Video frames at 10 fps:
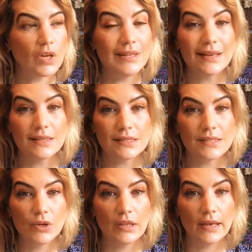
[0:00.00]
not
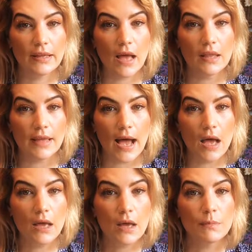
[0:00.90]
necessarily a
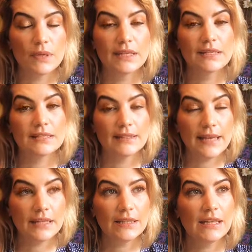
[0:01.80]
lot, but it is
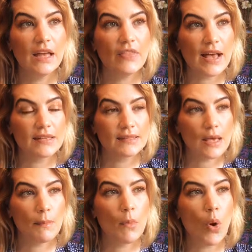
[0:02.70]
likely that
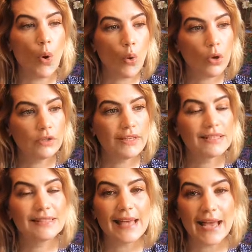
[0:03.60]
some old,
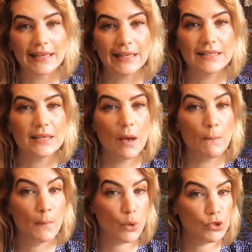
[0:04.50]
stagnant,
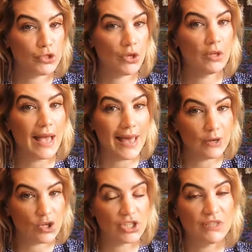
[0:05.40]
emotional
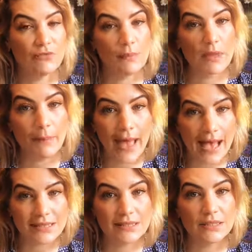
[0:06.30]
energy from the
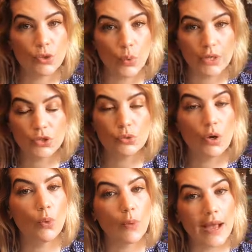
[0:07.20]
past is going to
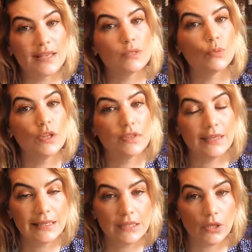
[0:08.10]
arise
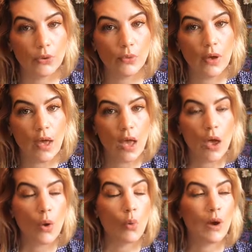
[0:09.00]
within you.
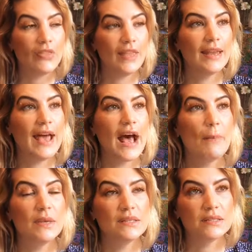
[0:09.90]
When that
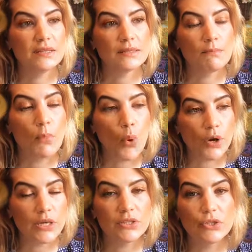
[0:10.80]
happens, it is
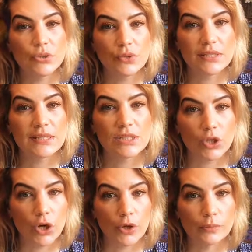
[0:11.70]
important to
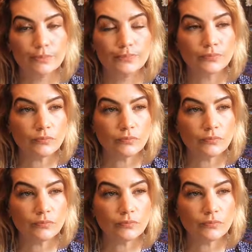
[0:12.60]
discern